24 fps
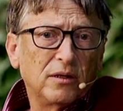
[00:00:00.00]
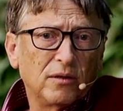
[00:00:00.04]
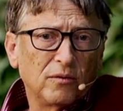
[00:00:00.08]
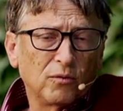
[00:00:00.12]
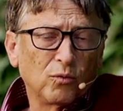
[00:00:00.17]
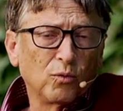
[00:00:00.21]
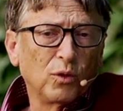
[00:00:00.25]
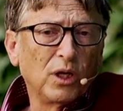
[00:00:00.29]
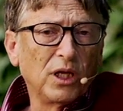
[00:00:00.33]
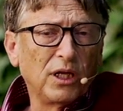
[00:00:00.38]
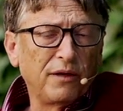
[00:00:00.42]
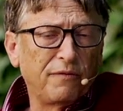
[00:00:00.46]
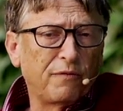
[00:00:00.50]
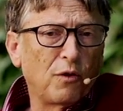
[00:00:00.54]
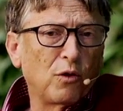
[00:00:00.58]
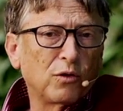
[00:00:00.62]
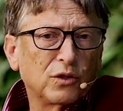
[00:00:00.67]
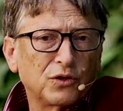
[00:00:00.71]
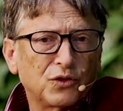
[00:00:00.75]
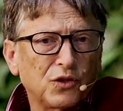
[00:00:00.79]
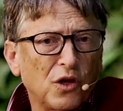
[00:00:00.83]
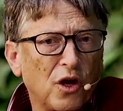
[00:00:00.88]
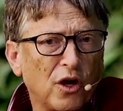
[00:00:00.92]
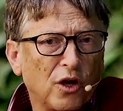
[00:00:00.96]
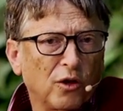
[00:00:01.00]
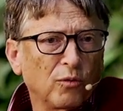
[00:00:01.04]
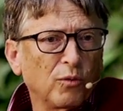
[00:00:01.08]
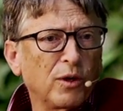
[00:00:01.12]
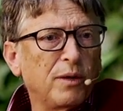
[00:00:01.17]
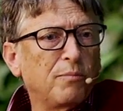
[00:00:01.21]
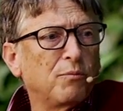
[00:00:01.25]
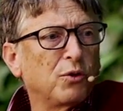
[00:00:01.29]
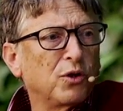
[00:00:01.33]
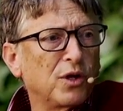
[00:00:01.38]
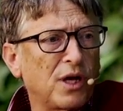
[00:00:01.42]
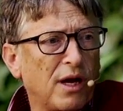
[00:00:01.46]
really focused on our
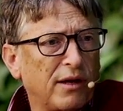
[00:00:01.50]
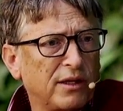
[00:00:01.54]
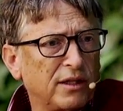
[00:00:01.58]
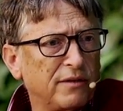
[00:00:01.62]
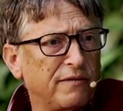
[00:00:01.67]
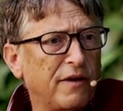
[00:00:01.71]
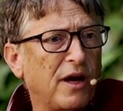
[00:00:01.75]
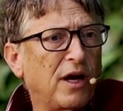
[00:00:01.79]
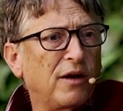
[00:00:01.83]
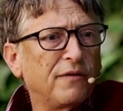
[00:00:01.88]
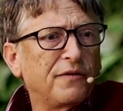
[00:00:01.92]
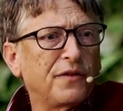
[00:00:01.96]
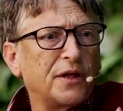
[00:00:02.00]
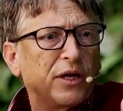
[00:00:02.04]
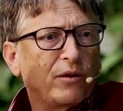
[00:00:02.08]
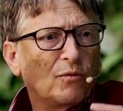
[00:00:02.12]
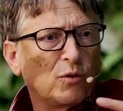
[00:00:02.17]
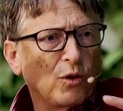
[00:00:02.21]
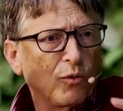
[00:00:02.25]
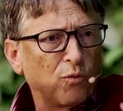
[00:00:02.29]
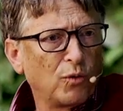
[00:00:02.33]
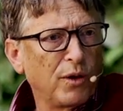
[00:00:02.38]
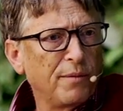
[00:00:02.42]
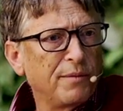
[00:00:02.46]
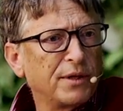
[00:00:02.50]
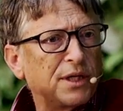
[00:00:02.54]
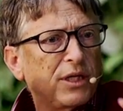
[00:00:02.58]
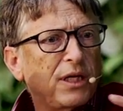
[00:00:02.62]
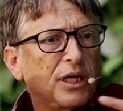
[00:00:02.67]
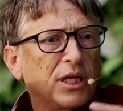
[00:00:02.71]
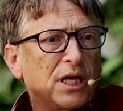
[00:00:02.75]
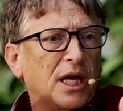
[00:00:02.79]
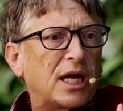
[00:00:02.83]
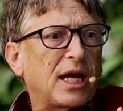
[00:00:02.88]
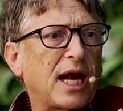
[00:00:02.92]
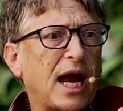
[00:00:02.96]
reproductive health thing, where women
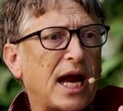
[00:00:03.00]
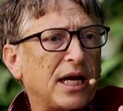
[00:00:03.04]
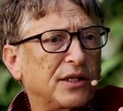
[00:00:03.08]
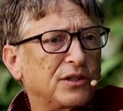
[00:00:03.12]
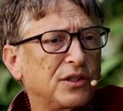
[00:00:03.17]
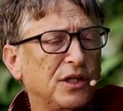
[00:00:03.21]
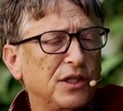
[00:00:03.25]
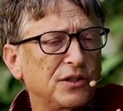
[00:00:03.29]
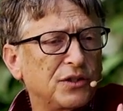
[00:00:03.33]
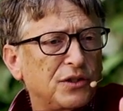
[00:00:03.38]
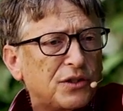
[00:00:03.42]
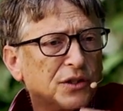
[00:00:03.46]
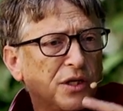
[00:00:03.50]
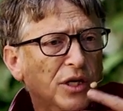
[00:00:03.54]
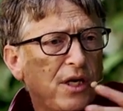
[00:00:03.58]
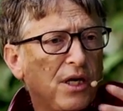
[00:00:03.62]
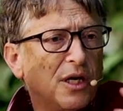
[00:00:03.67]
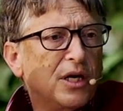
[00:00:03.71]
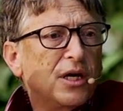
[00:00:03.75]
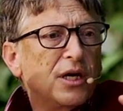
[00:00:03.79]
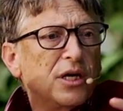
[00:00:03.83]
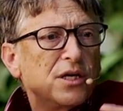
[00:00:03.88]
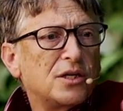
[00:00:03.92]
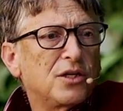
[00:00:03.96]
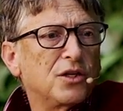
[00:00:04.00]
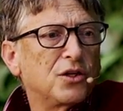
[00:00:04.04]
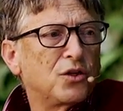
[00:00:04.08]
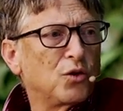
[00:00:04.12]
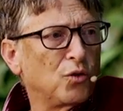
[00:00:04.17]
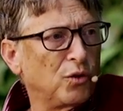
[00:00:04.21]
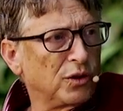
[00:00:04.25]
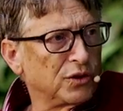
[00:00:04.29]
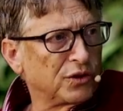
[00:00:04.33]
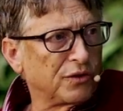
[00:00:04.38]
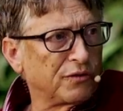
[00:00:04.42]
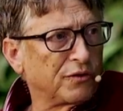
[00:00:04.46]
can get access to
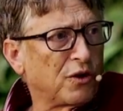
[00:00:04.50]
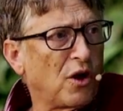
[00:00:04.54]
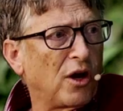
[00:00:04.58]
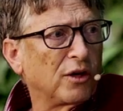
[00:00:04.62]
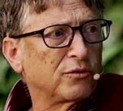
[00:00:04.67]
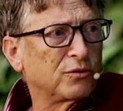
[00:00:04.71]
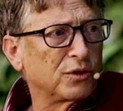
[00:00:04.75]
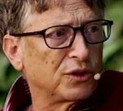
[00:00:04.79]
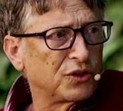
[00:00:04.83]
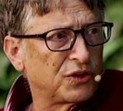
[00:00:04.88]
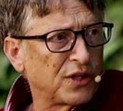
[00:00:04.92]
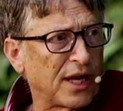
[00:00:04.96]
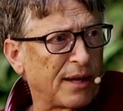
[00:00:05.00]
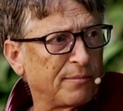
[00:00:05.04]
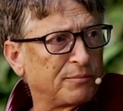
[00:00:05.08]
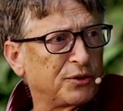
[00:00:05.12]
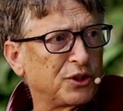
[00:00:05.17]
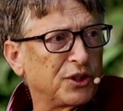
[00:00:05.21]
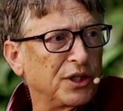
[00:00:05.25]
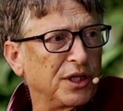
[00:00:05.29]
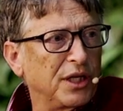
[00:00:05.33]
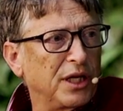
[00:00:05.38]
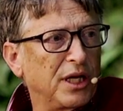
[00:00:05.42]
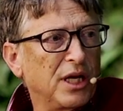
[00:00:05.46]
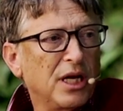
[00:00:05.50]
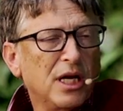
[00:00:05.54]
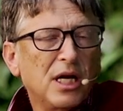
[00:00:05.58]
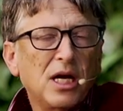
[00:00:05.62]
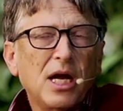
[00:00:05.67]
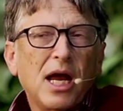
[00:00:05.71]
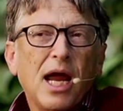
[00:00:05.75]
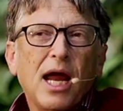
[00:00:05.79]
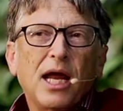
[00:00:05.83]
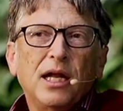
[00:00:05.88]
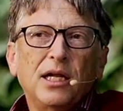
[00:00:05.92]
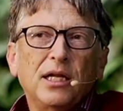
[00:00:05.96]
tools of contraception.
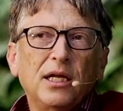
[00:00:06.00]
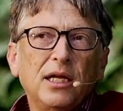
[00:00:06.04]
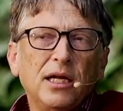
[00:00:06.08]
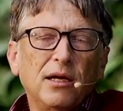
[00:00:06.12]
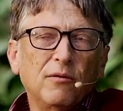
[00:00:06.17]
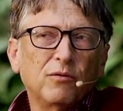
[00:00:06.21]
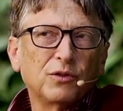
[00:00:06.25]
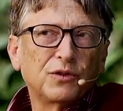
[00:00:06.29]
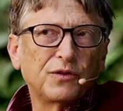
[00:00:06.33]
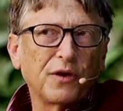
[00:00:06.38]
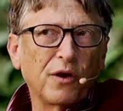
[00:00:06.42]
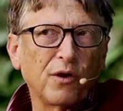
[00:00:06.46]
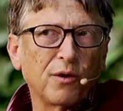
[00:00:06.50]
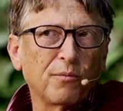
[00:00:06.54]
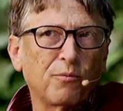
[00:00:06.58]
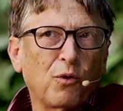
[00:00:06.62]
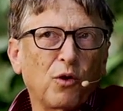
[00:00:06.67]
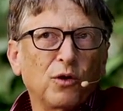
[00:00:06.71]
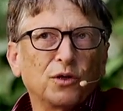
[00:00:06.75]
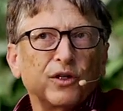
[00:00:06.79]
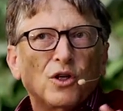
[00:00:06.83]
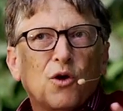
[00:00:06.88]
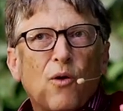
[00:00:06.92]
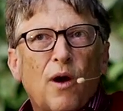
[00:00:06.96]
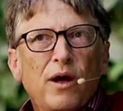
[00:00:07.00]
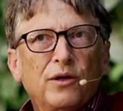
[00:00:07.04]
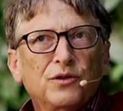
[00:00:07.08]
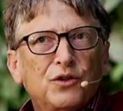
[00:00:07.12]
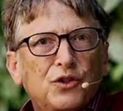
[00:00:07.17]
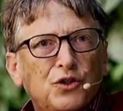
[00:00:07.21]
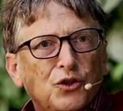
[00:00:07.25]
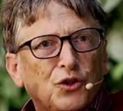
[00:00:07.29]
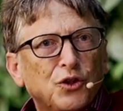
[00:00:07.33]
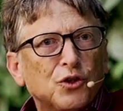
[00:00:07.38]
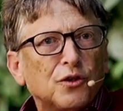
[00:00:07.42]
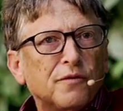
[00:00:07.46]
And it was very important to go out and
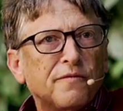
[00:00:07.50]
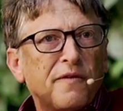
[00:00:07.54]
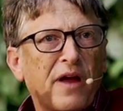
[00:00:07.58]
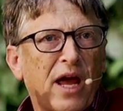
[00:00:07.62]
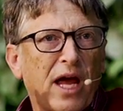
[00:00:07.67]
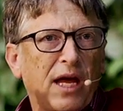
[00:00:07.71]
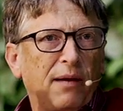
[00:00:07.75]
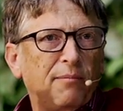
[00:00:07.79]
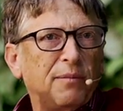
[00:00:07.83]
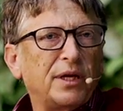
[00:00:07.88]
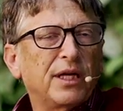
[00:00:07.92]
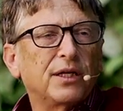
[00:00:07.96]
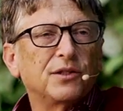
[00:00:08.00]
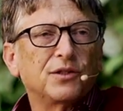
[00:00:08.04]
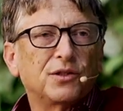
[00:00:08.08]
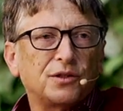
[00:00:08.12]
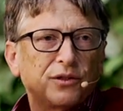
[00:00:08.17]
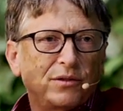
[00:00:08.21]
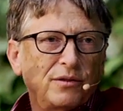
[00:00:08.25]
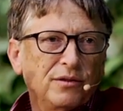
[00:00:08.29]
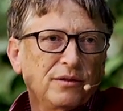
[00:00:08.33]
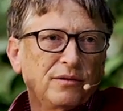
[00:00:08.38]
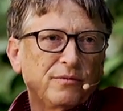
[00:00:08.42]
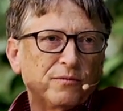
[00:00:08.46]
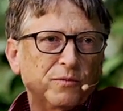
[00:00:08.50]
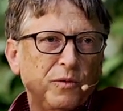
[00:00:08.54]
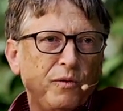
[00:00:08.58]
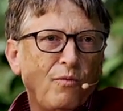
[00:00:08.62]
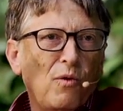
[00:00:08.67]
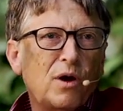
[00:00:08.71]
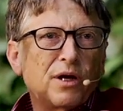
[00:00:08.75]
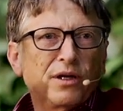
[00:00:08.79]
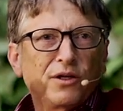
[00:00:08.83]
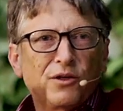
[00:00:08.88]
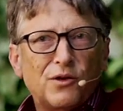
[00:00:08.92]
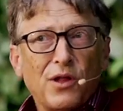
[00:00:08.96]
survey, because we
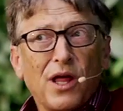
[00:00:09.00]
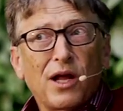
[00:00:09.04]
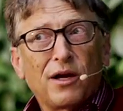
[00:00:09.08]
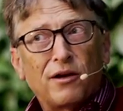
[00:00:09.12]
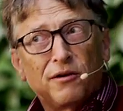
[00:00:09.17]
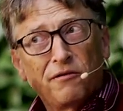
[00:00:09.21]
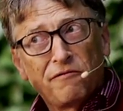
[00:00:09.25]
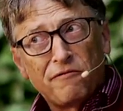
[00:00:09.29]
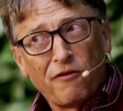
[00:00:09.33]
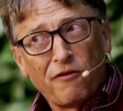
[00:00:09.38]
wanted to do that on a